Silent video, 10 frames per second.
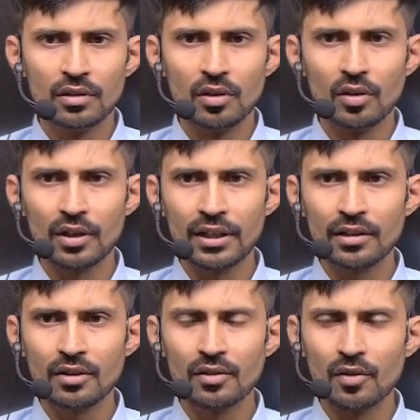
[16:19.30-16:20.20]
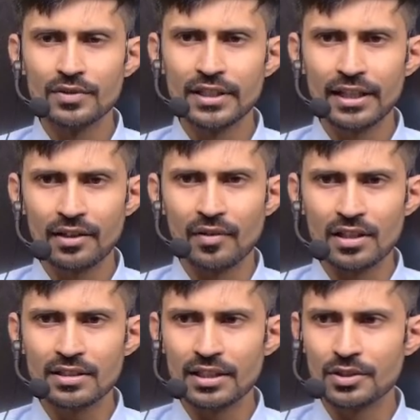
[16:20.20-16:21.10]
Okay, na, of JEE
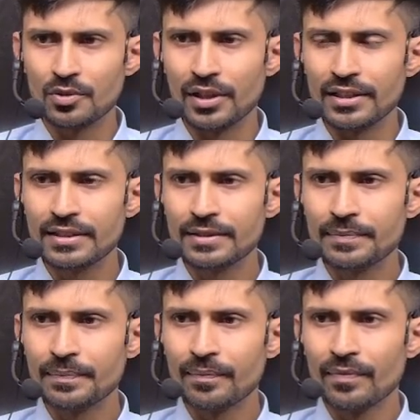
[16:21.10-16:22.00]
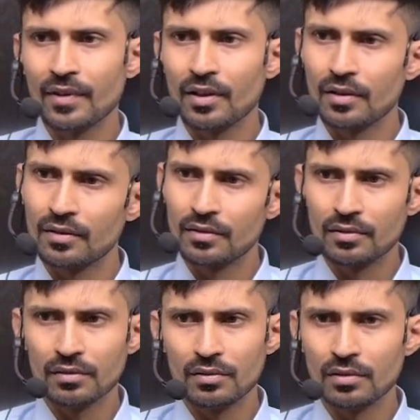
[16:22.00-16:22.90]
Advance students.
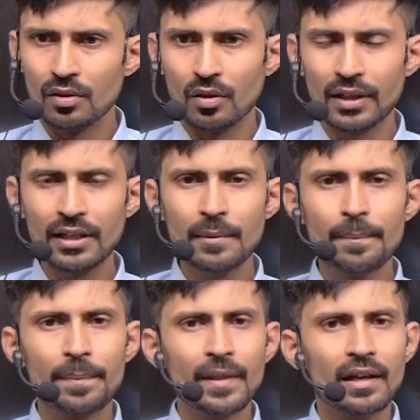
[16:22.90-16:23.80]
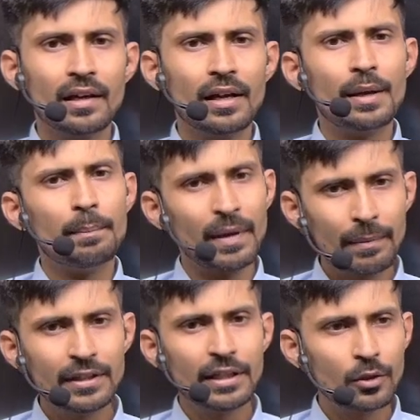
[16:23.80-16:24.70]
Okay, na? Maybe
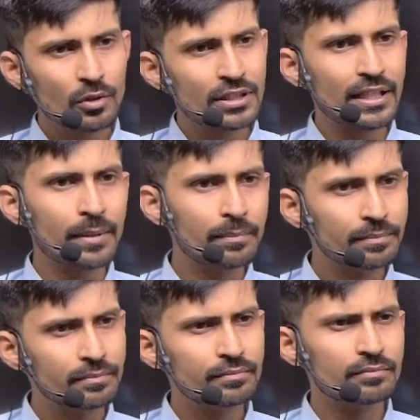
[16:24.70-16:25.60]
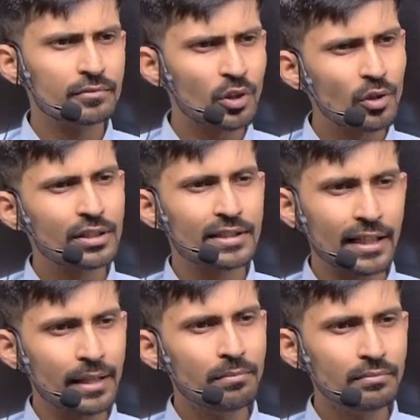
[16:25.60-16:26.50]
they know same, not
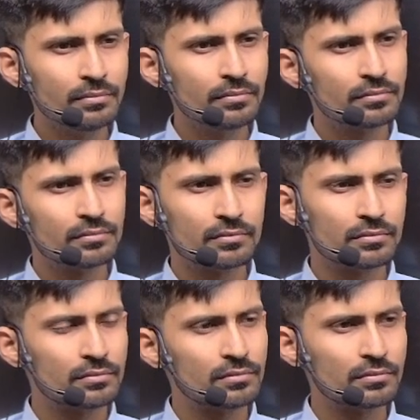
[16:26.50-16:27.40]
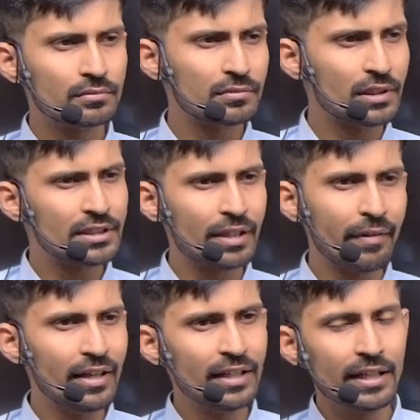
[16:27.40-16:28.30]
same,
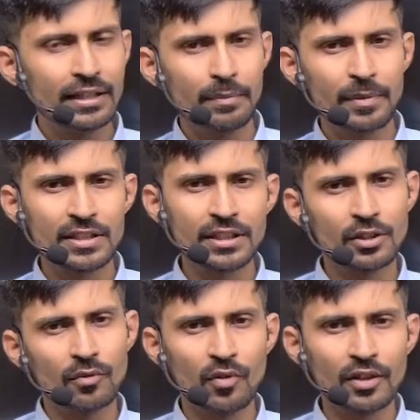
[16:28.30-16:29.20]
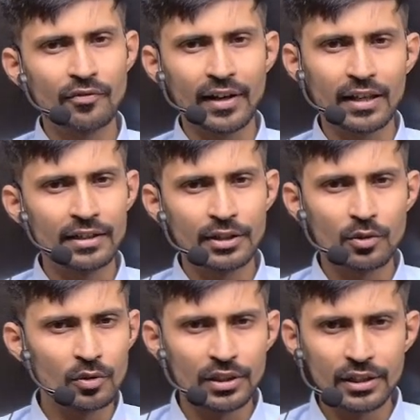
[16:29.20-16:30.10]
70-80% of what faculty
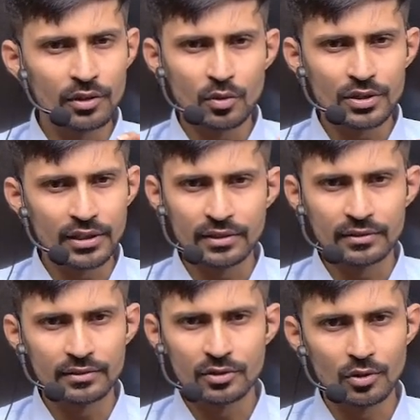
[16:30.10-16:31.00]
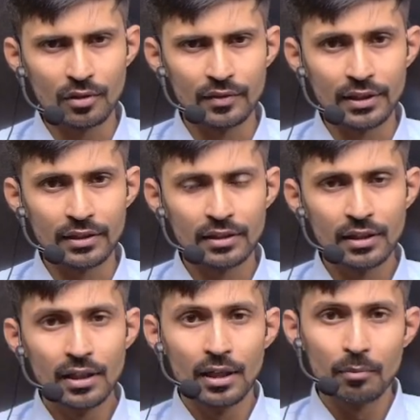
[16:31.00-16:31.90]
know in question solving.
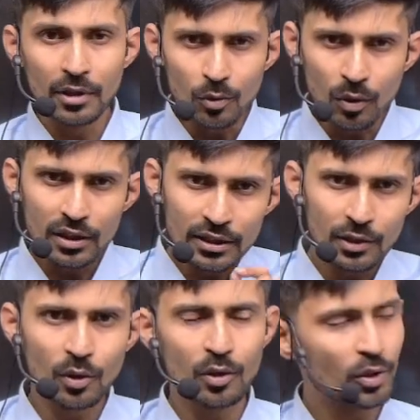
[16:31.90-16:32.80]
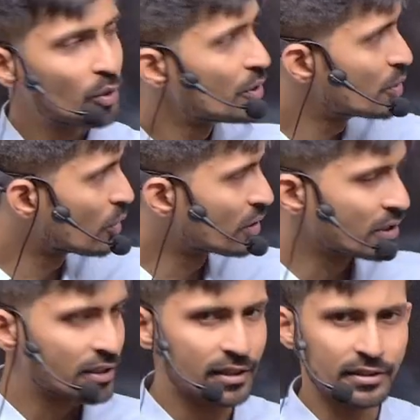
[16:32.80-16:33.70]
But what they don't know is all these
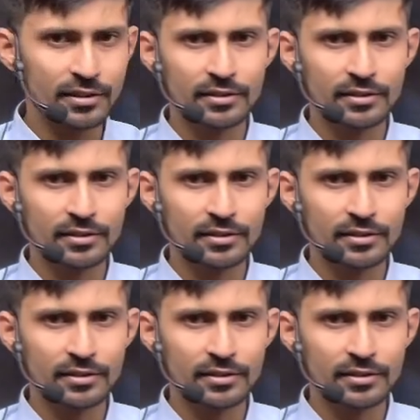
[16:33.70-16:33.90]
things.